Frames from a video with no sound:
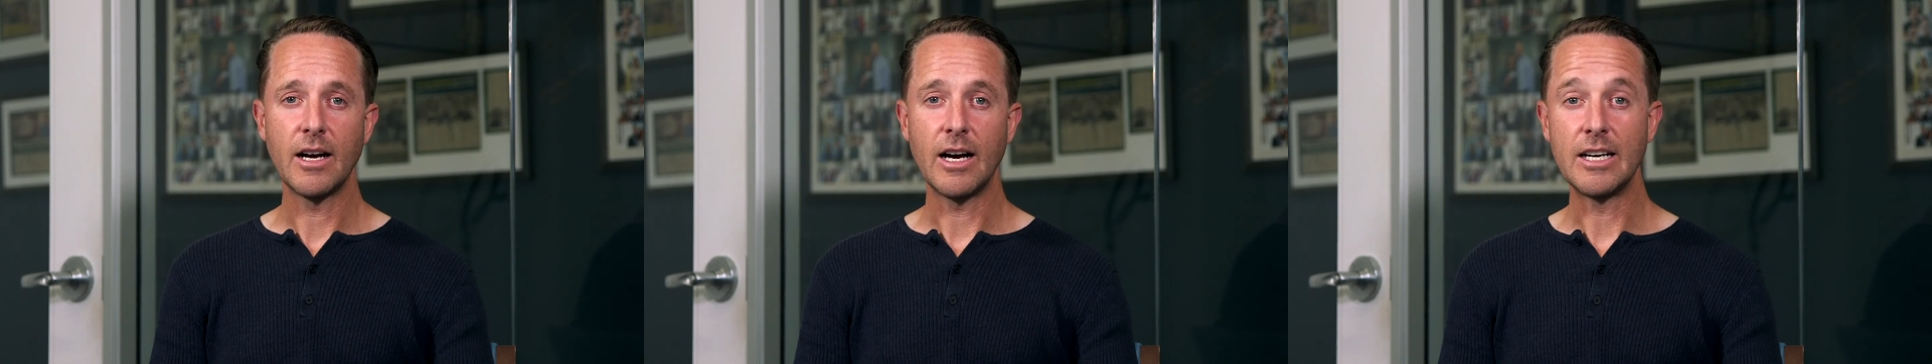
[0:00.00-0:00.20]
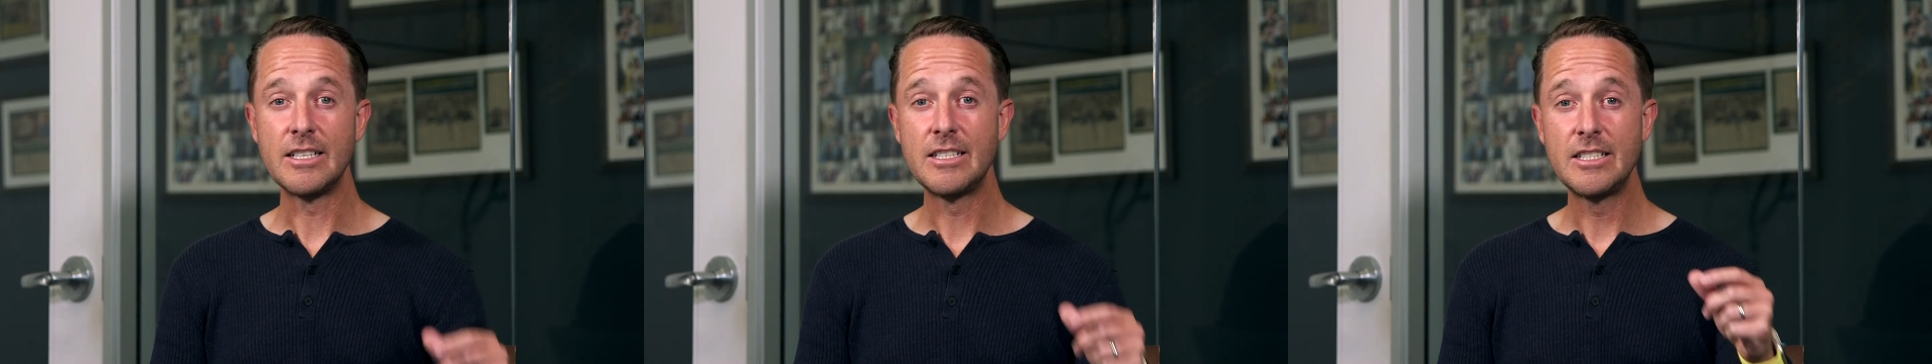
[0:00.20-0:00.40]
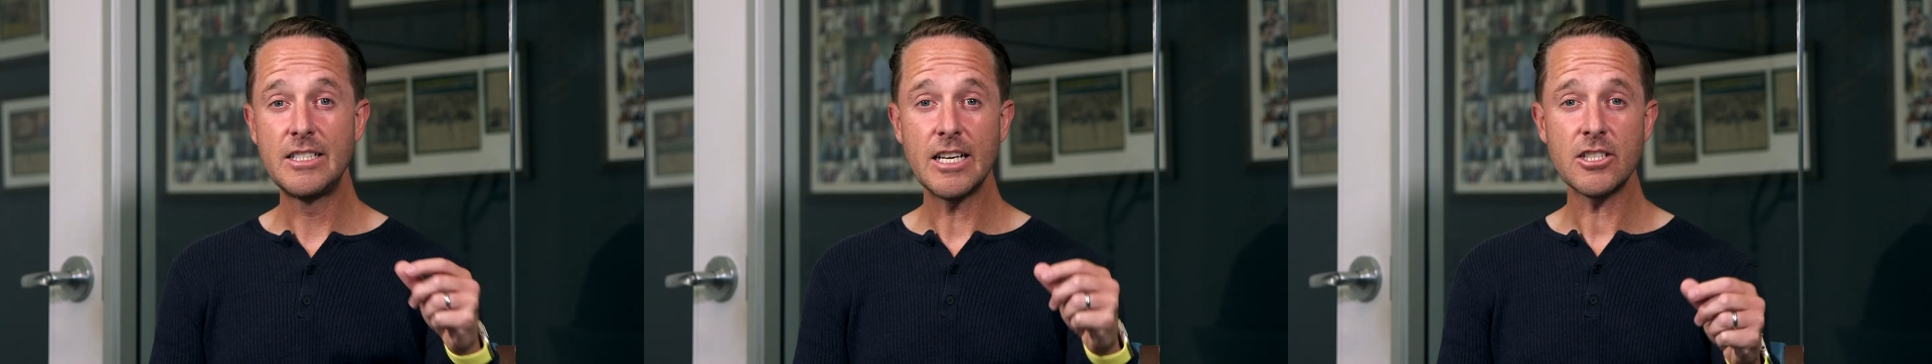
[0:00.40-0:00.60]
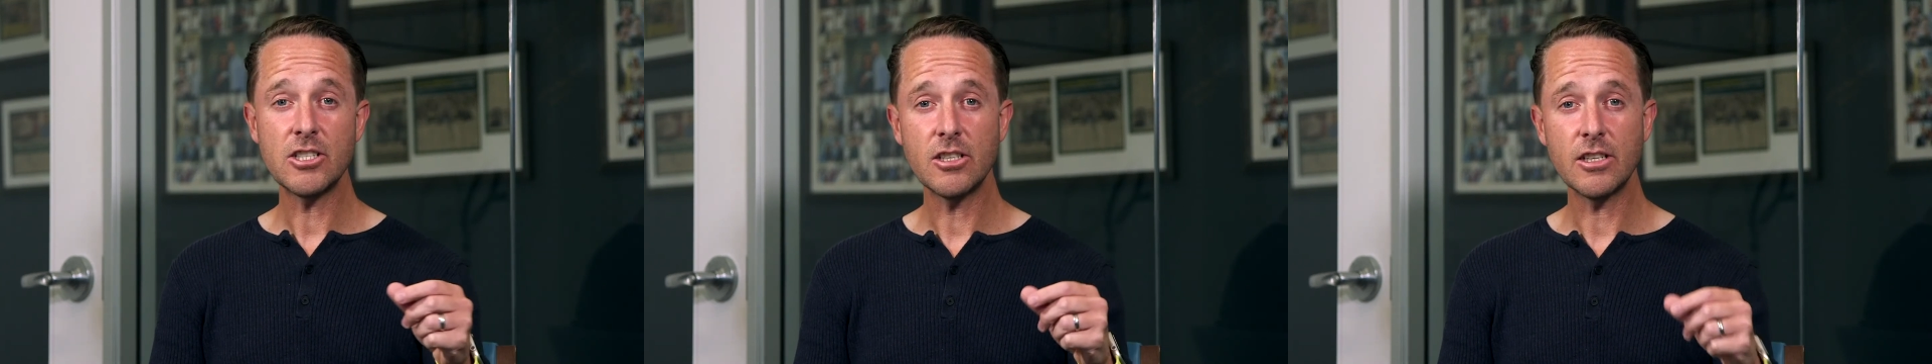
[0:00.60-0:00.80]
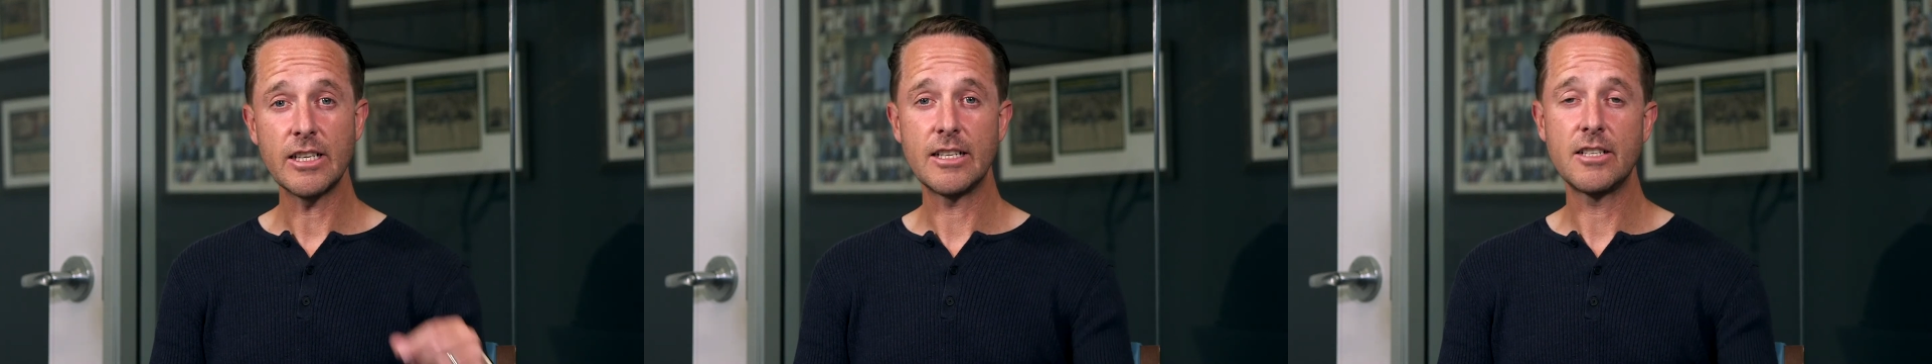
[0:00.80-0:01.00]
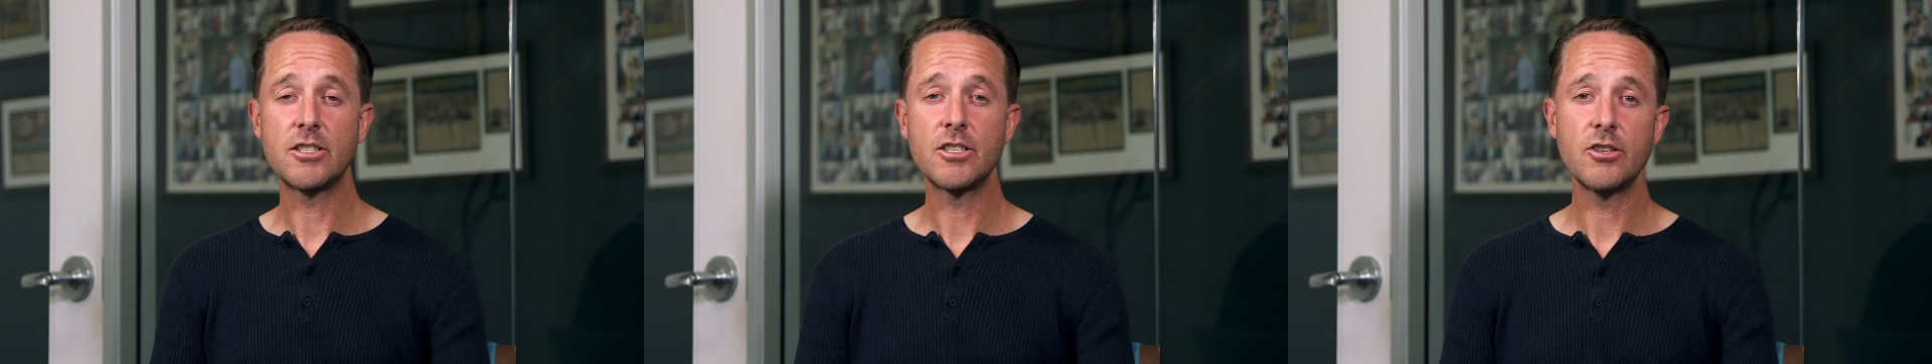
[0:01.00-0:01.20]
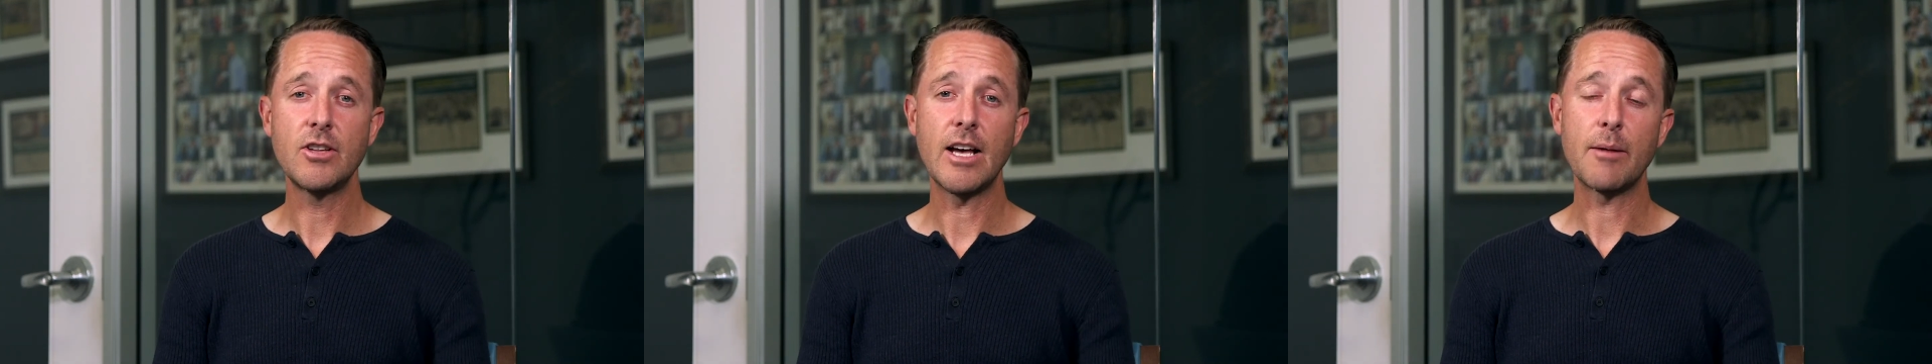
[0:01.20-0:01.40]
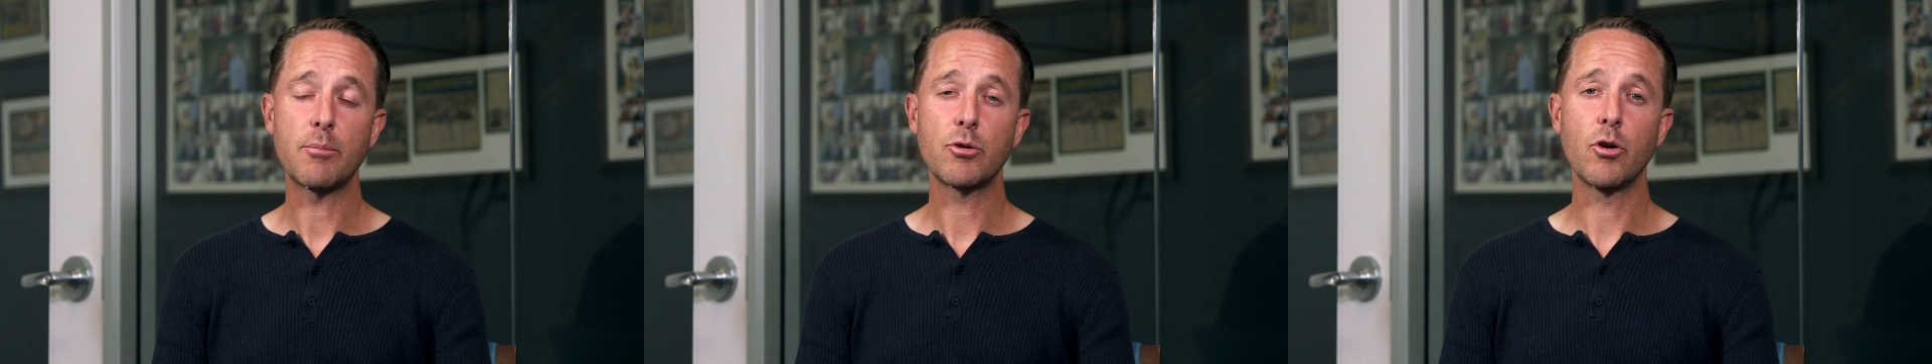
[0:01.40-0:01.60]
additionally to
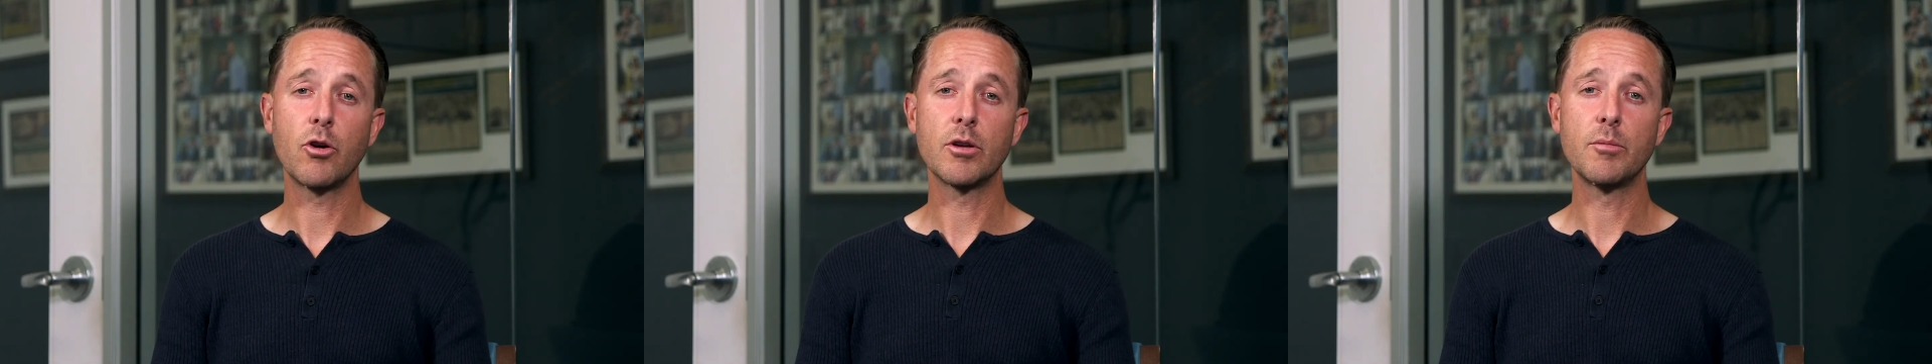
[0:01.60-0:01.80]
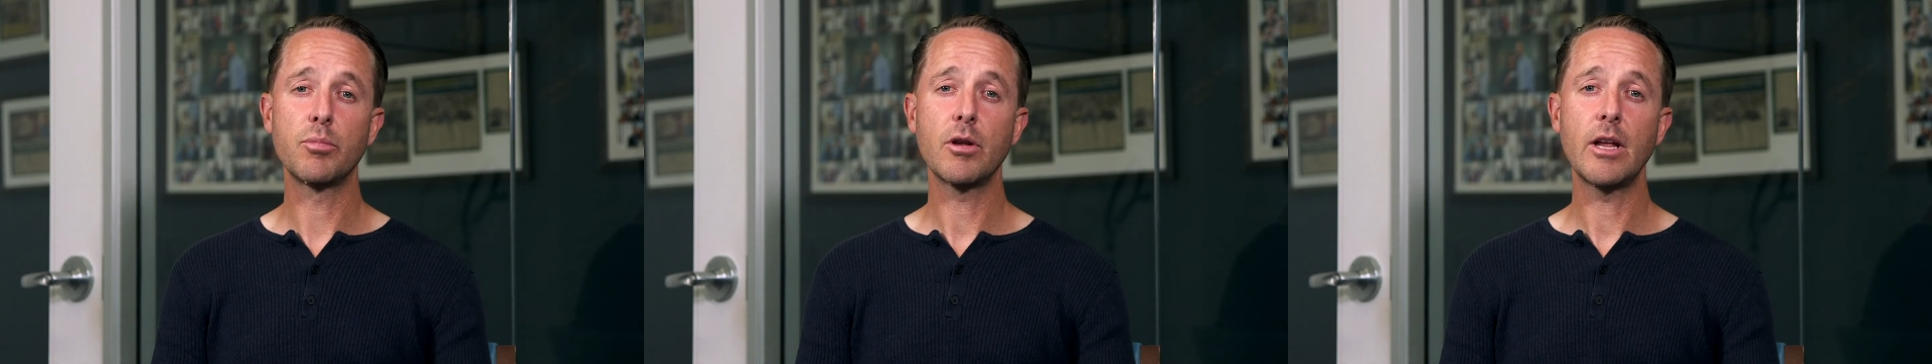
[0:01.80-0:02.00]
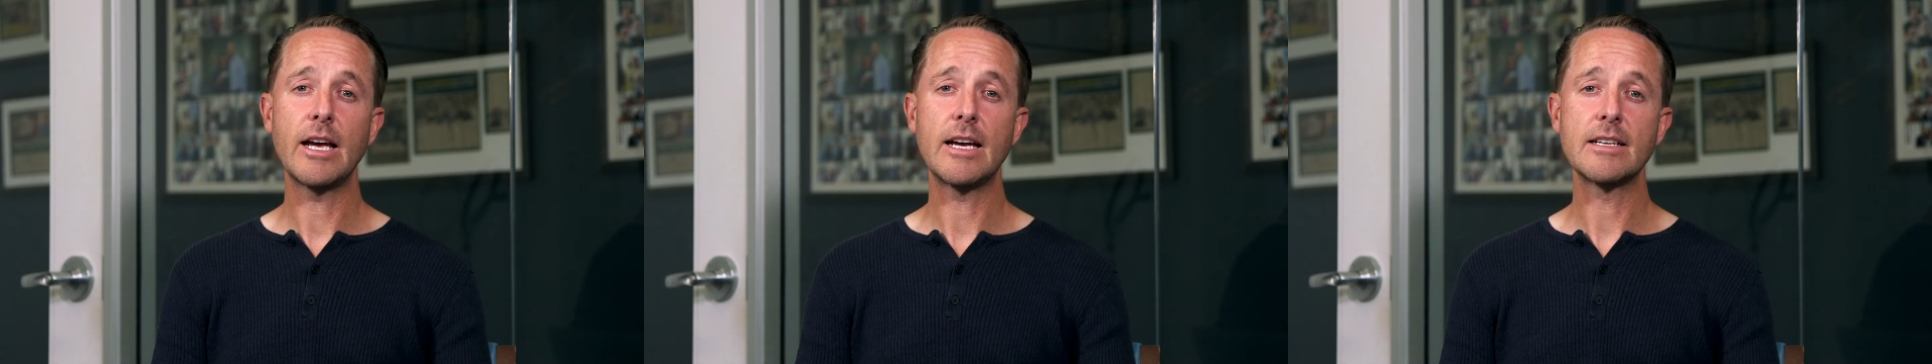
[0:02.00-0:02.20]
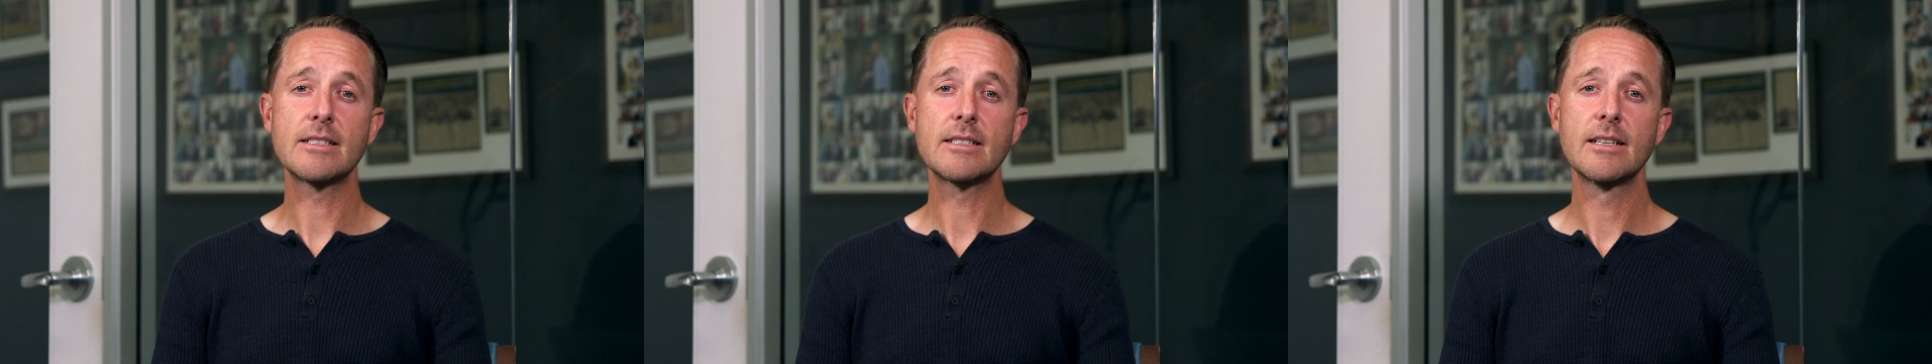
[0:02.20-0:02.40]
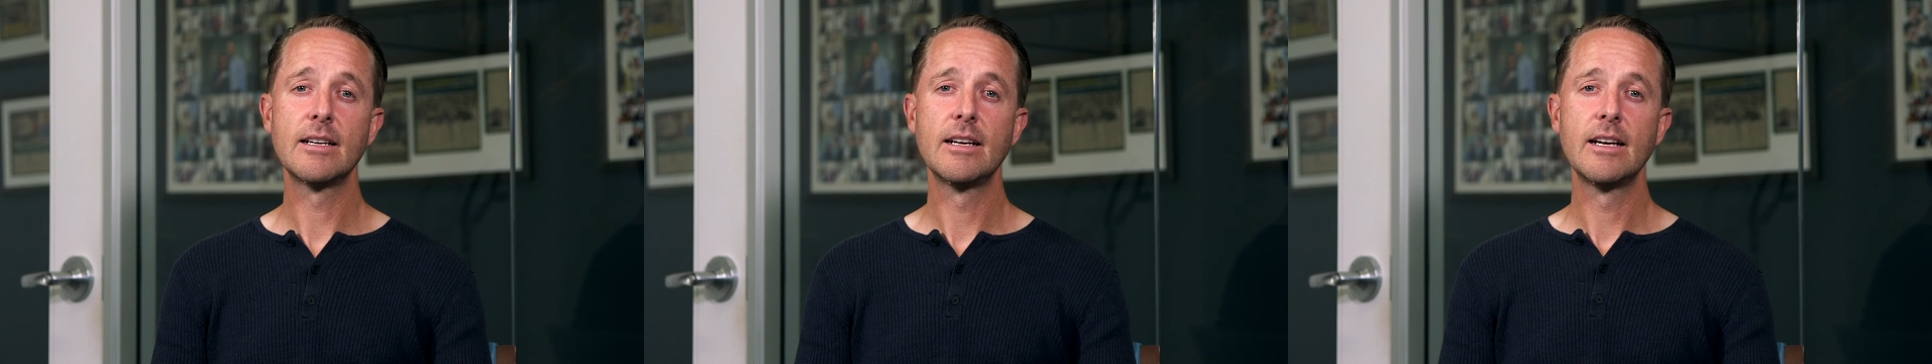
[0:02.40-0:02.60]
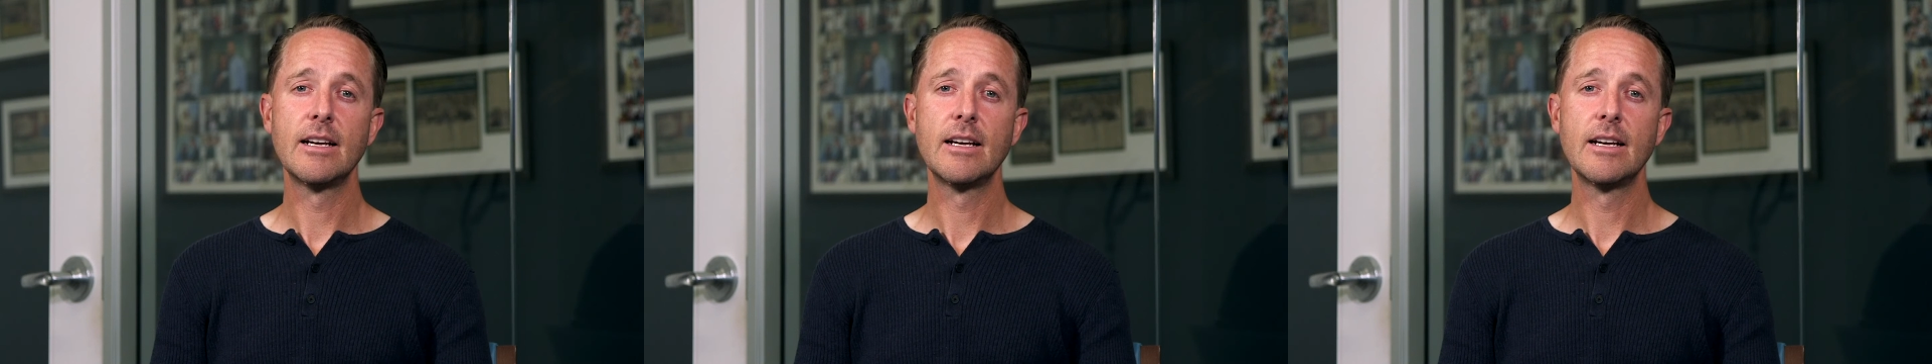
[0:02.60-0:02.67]
that parole in place,